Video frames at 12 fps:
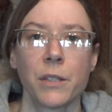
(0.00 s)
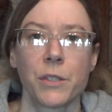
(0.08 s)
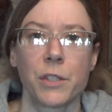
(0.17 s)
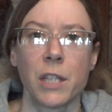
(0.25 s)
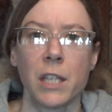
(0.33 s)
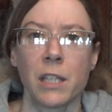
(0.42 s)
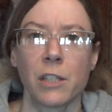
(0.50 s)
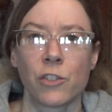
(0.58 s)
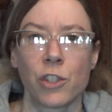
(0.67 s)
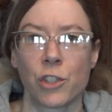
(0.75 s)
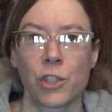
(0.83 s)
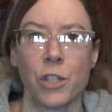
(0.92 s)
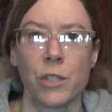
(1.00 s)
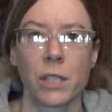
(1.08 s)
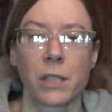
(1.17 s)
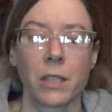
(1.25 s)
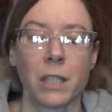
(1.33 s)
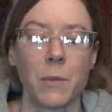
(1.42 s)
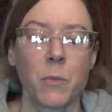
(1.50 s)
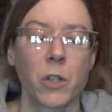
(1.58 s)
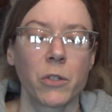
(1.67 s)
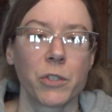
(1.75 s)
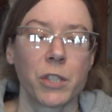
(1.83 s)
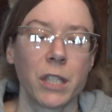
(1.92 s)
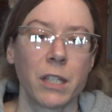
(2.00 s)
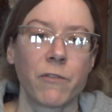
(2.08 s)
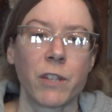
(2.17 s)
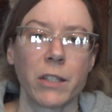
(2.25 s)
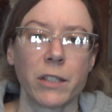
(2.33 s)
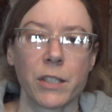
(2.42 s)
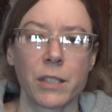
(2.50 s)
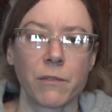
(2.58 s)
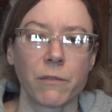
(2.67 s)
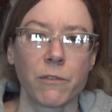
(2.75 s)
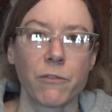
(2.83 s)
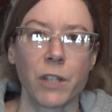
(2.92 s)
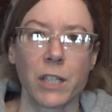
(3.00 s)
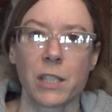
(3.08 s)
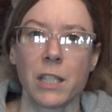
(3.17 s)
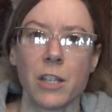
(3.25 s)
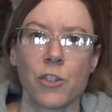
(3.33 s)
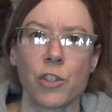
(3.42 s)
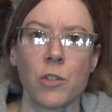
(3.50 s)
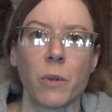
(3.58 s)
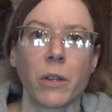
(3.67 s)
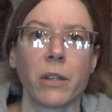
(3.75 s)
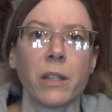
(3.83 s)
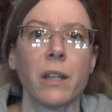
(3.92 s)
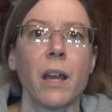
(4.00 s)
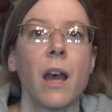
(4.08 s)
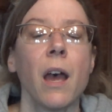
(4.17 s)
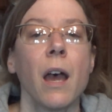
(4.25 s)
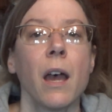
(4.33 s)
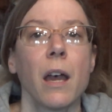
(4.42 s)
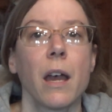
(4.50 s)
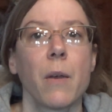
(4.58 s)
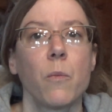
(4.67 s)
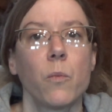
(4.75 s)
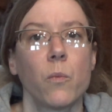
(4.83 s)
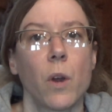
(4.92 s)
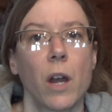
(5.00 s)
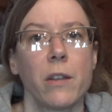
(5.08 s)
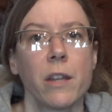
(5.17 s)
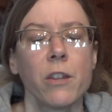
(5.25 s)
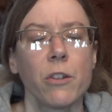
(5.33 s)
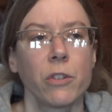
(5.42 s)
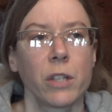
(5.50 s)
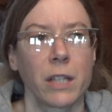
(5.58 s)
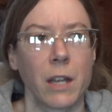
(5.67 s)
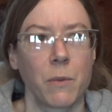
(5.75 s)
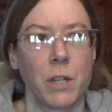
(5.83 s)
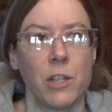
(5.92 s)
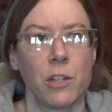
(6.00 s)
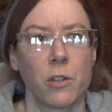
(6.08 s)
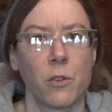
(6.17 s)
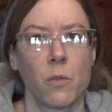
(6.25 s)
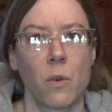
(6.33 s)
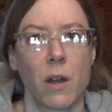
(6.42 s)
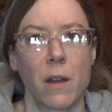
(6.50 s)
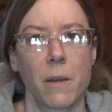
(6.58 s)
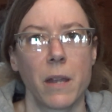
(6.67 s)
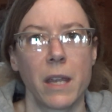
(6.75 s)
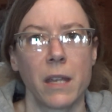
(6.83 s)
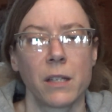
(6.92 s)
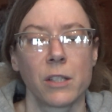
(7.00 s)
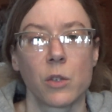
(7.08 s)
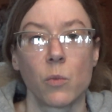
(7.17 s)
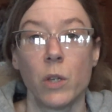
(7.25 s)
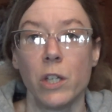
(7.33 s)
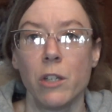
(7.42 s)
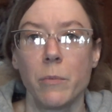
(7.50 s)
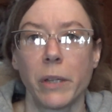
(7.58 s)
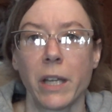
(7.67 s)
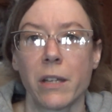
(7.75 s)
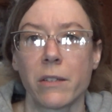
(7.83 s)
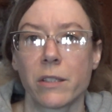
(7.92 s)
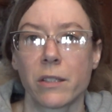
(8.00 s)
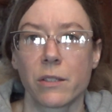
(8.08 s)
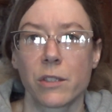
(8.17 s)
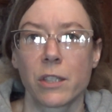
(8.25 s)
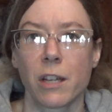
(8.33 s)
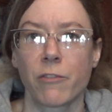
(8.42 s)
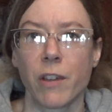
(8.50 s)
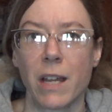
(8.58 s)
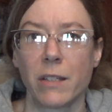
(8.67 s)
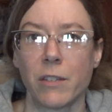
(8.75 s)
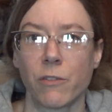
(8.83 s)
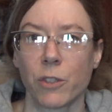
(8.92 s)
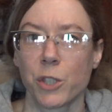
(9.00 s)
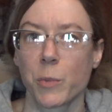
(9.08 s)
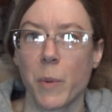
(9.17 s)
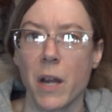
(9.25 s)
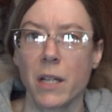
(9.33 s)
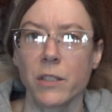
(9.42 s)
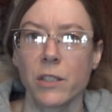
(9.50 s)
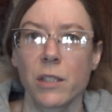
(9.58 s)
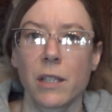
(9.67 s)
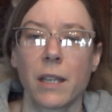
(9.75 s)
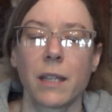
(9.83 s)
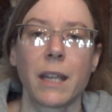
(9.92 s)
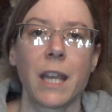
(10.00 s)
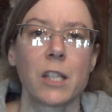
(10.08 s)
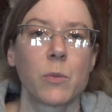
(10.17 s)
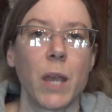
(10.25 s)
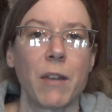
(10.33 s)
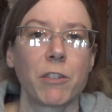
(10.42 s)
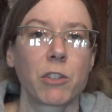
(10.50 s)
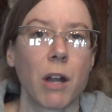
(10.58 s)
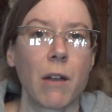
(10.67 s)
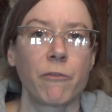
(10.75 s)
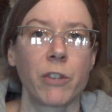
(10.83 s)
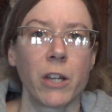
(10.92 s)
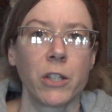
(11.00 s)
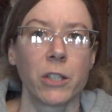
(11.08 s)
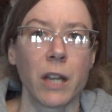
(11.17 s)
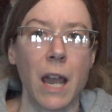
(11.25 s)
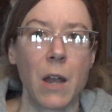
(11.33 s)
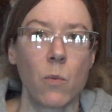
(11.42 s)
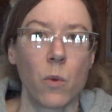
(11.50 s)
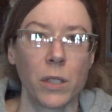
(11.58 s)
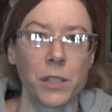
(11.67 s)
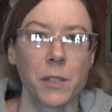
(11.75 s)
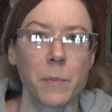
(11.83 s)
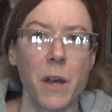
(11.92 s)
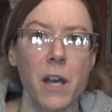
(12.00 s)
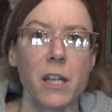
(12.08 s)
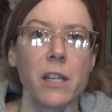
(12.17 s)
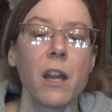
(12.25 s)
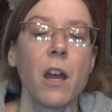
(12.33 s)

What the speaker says: seeing and just using the neem oil and seeing if that doesn't fix the issue with it. Another thing that we do is we do plant stuff at different spots in case we have a crop failure at one spot.